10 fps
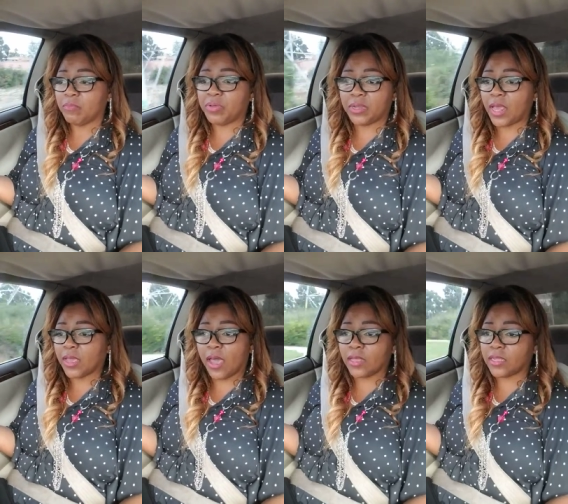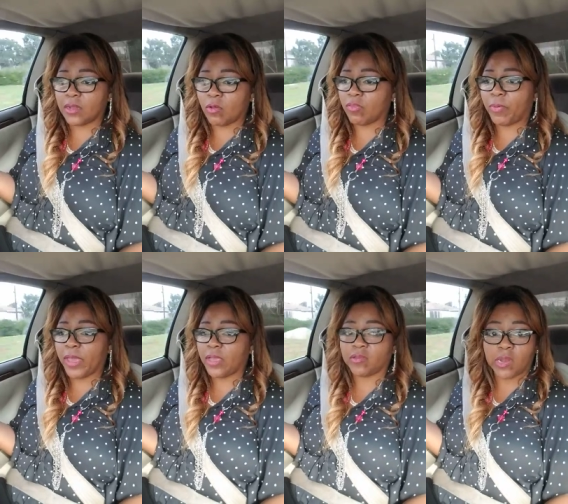Putting that content on the
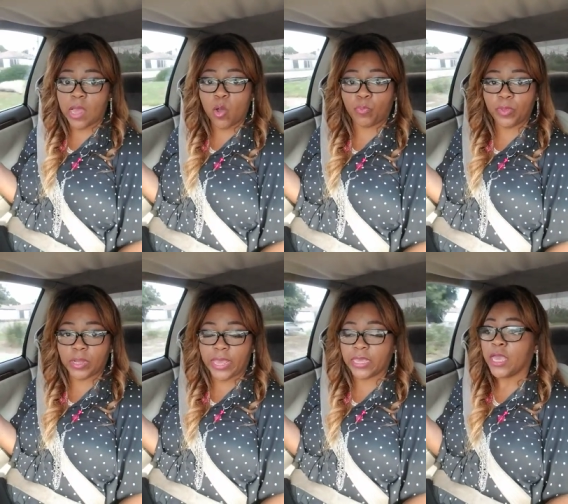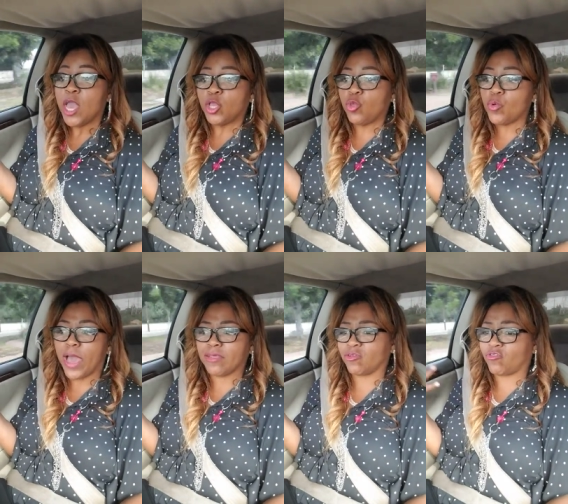page, and I hope you like it. You
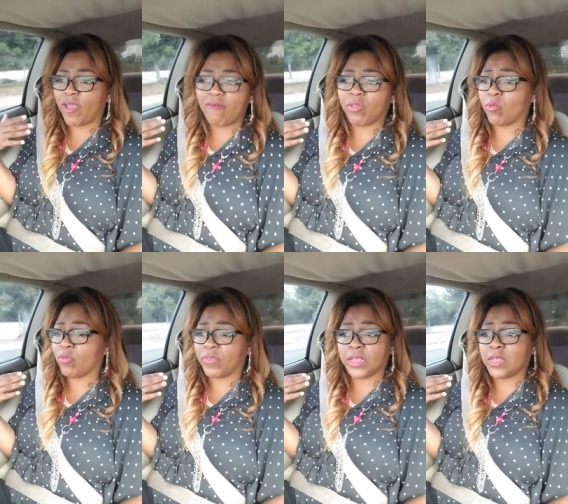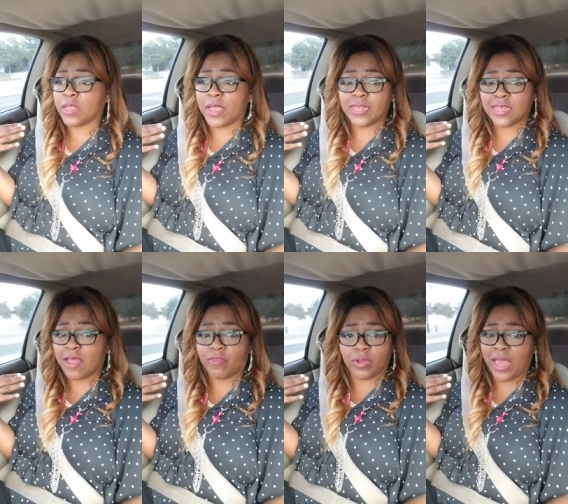guys are traveling with the sister in
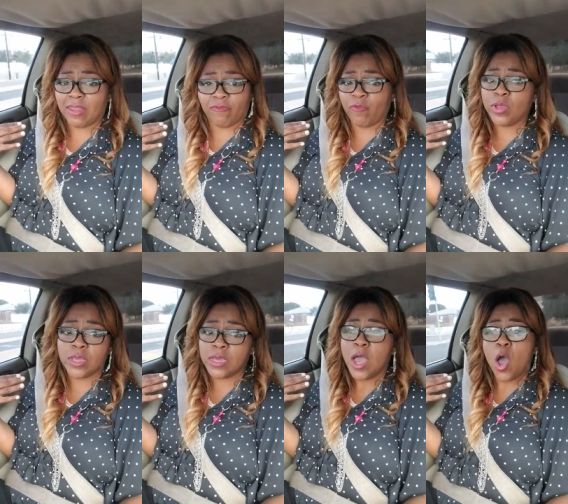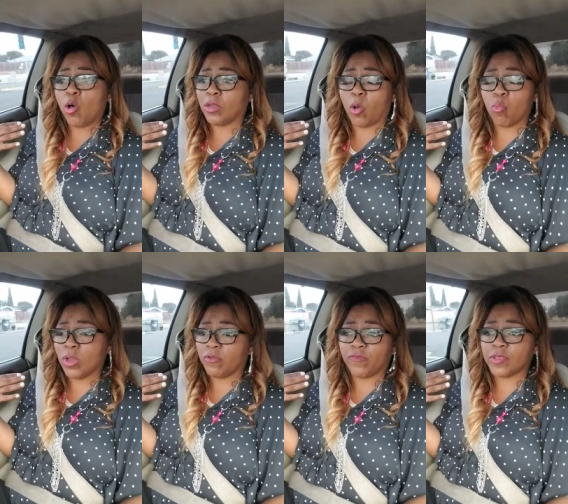Southern California on a
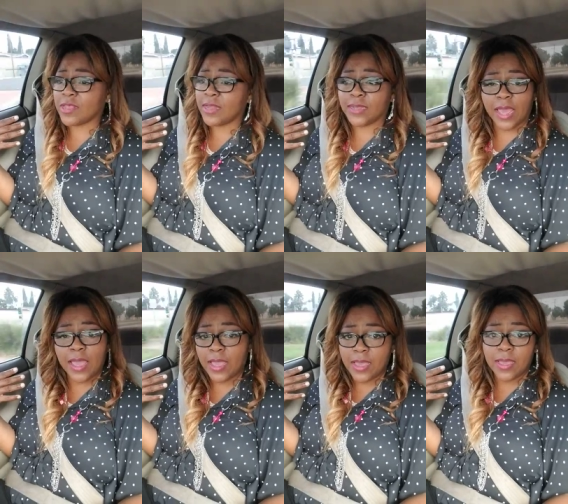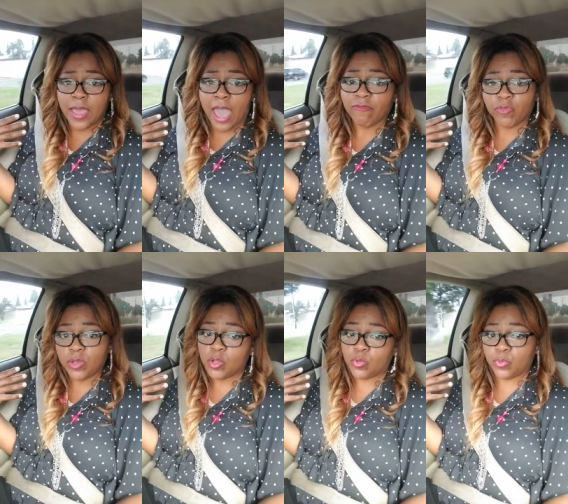wonderful Sunday
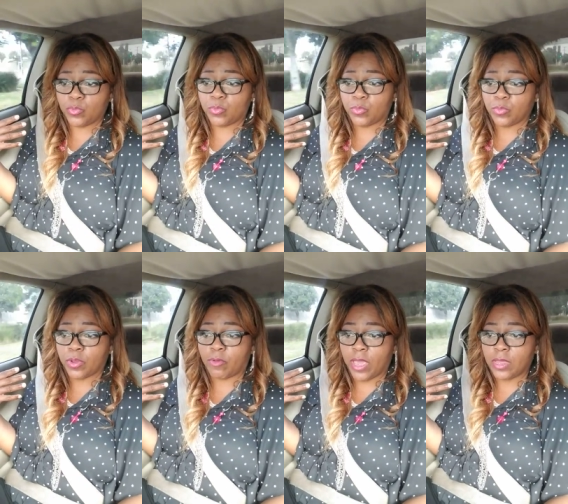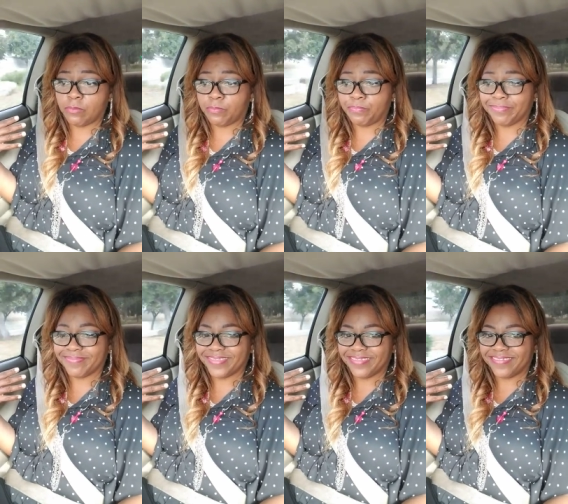afternoon, all
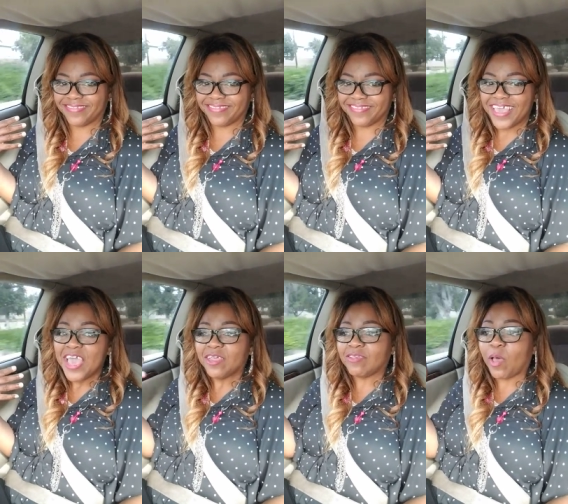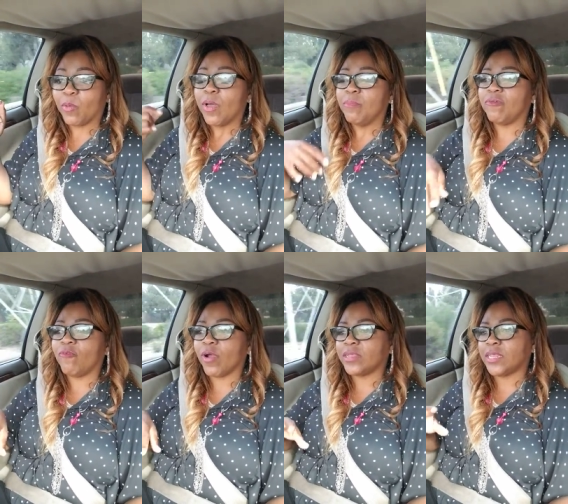right? So,
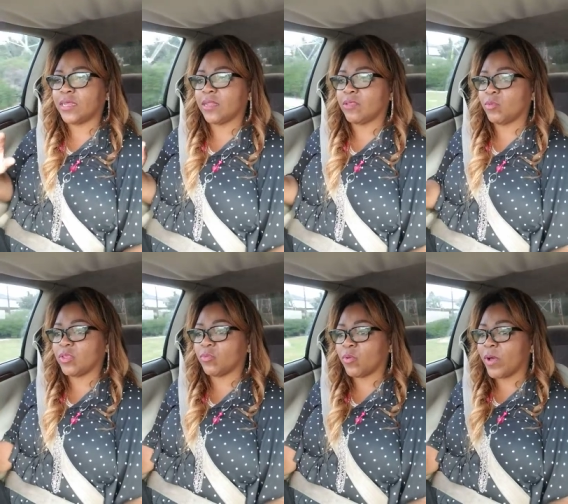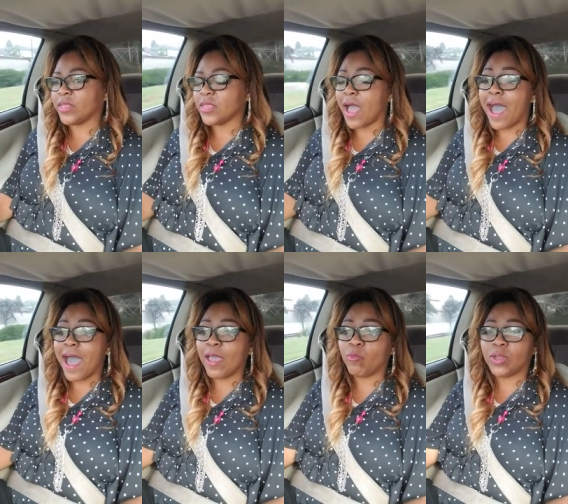before I sing this week's request,
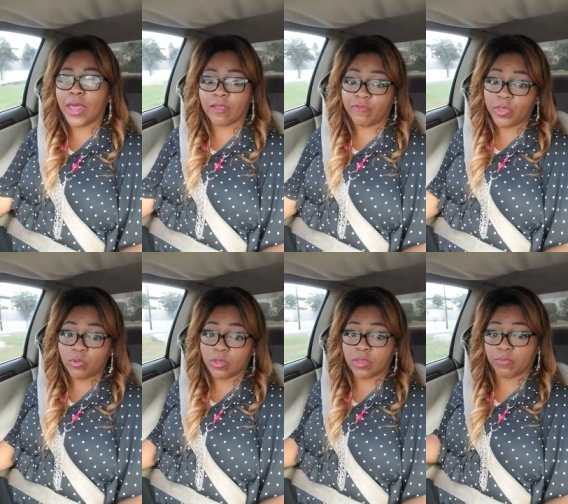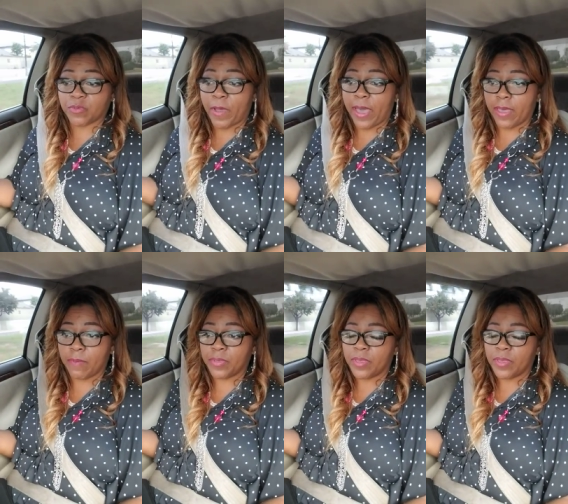I would like for you to subscribe